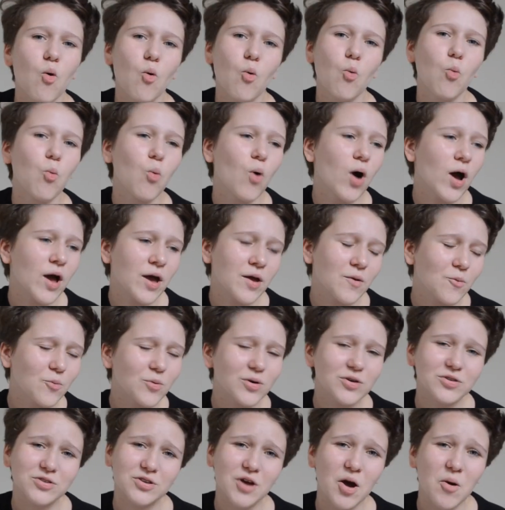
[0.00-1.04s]
what
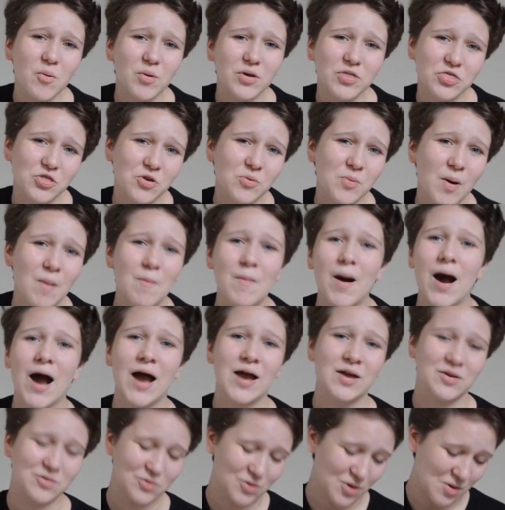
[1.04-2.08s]
was going through my
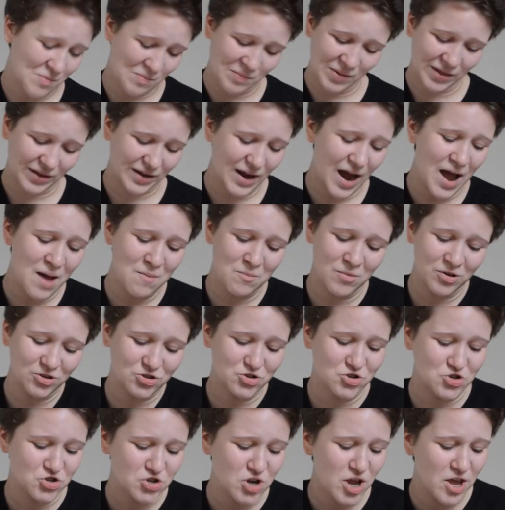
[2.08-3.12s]
mind where I'm like, I
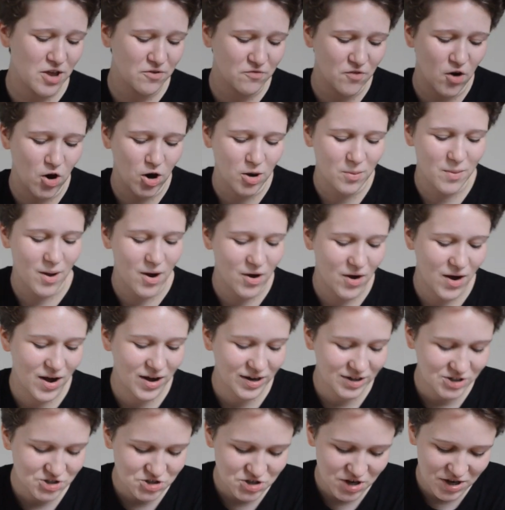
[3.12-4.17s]
must shave arm hair.
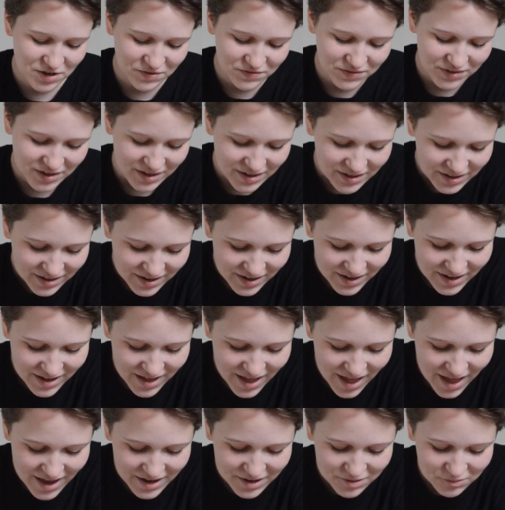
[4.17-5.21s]
And I shaved it,
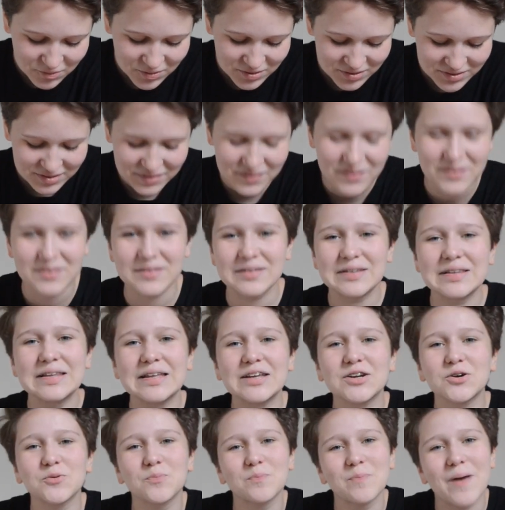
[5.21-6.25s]
and it was in this
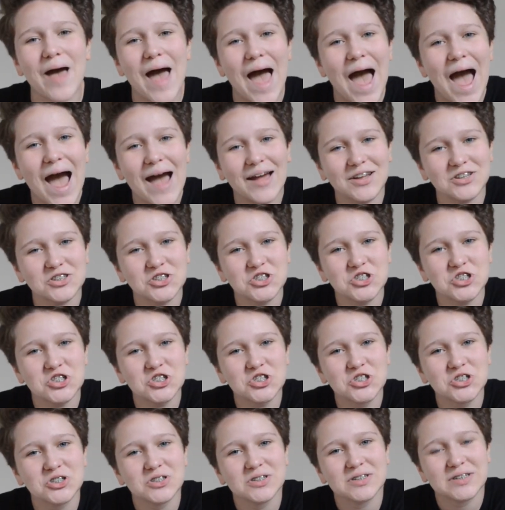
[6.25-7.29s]
little
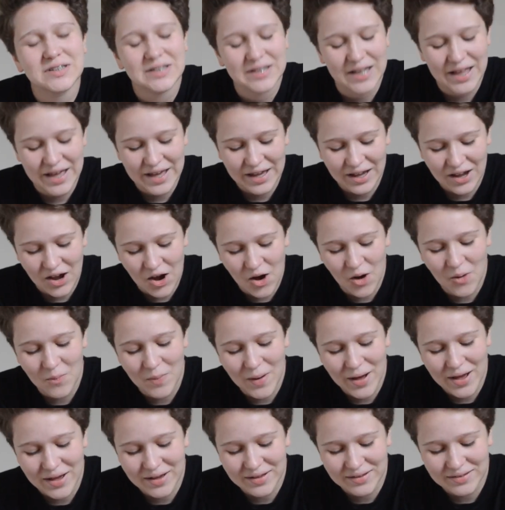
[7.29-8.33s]
patch, like, all
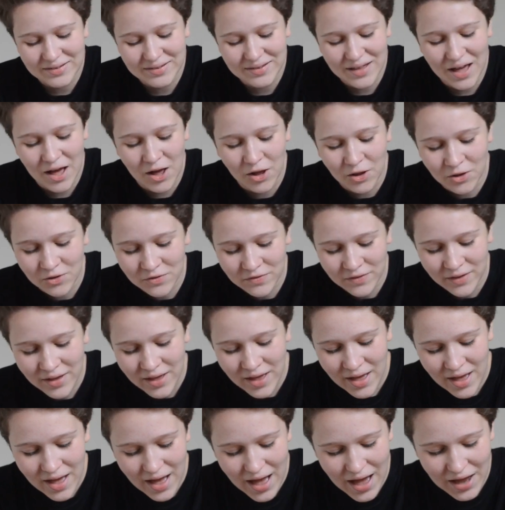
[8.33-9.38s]
by itself.
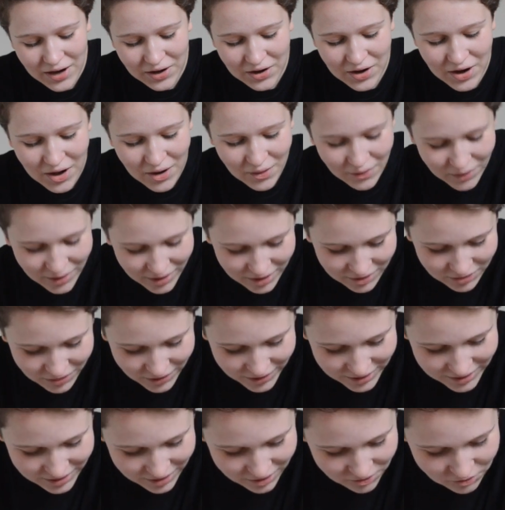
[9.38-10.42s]
I don't know. I
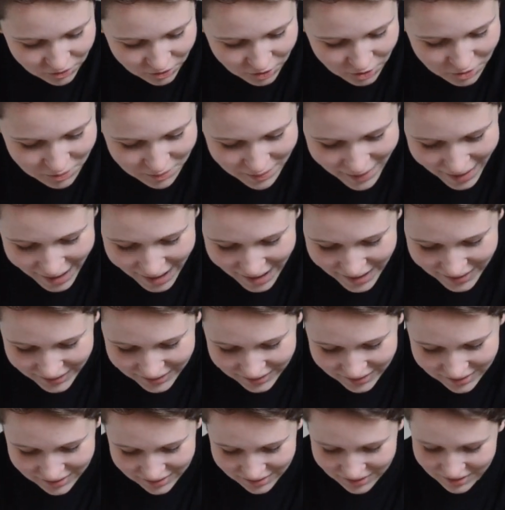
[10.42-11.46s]
think it grew
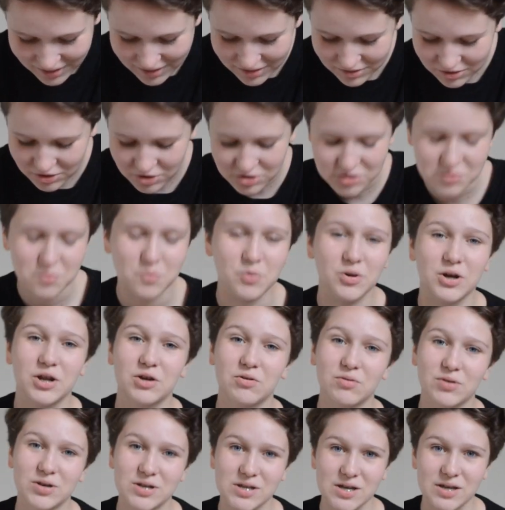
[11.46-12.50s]
back. It looked
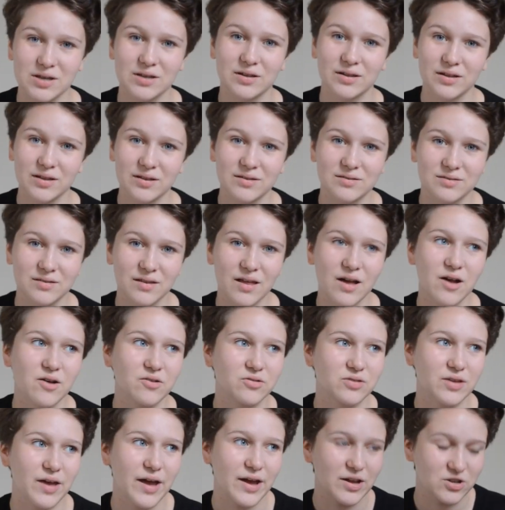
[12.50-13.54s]
pretty ridiculous, though.
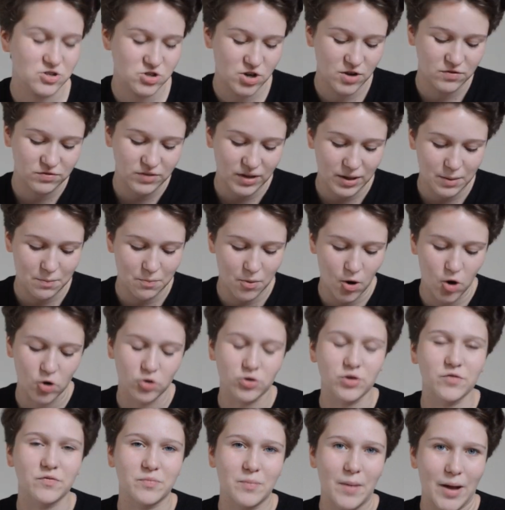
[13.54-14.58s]
So, yeah, I shaved, like,
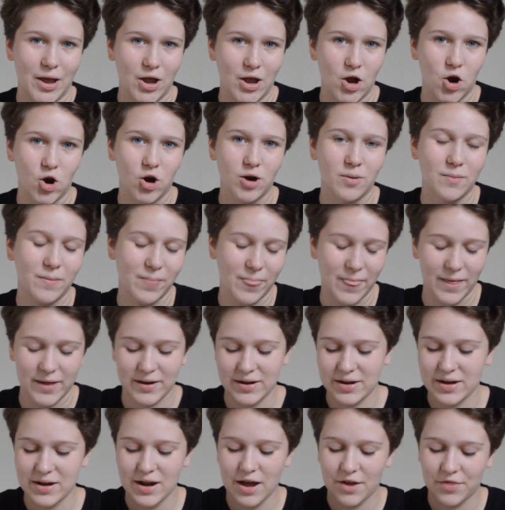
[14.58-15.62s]
part of my arm and
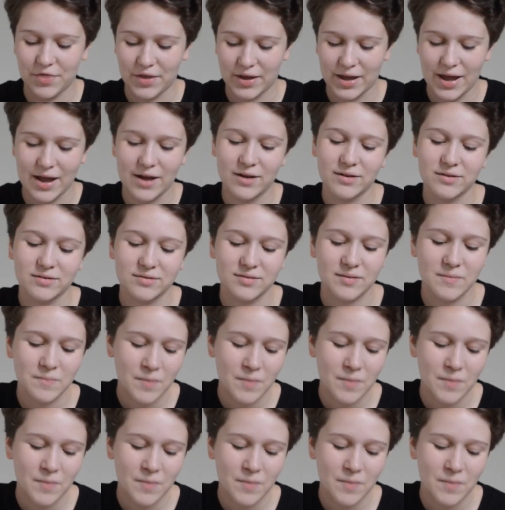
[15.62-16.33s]
then nothing else.